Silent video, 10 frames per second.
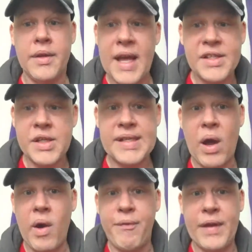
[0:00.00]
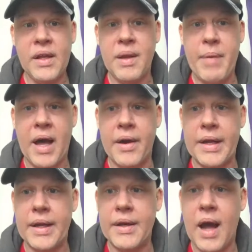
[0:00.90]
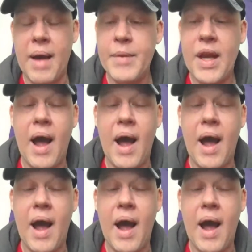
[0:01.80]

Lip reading: That's just how I feel about it. I mean,